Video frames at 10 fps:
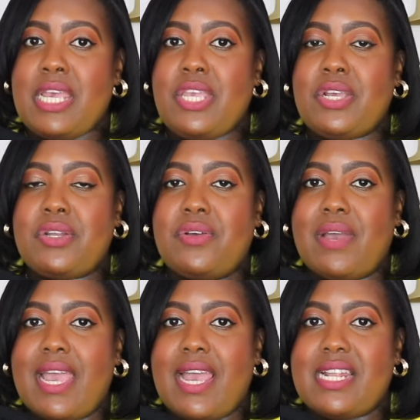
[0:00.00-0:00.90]
you could
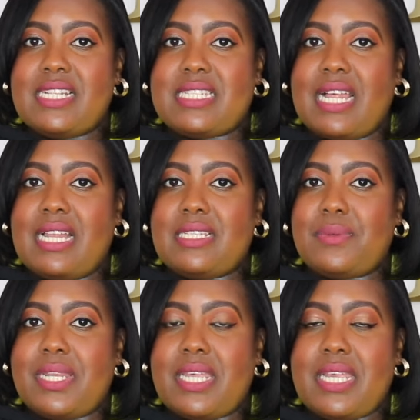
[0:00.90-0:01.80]
go ahead and style
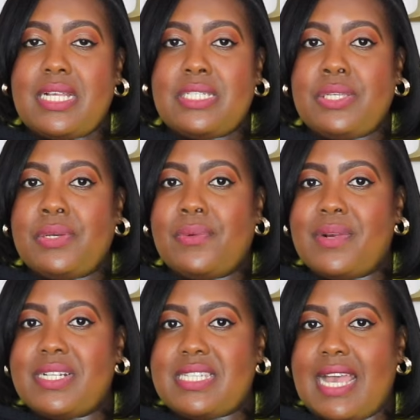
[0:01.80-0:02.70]
this with heels you could
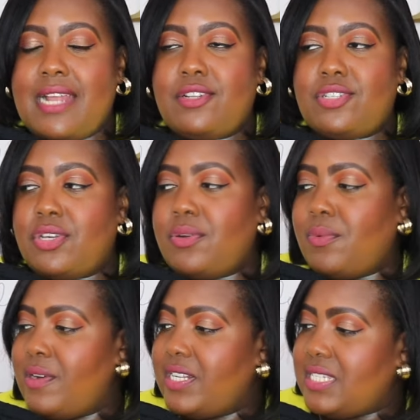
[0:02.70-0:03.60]
wear sandals you could
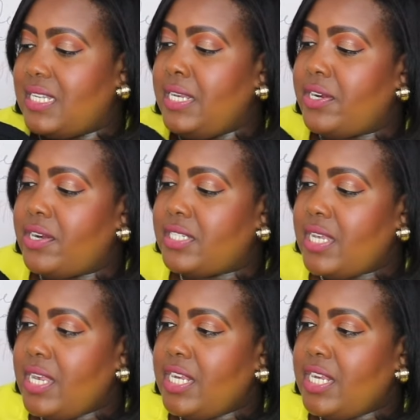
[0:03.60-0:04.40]
wear sneakers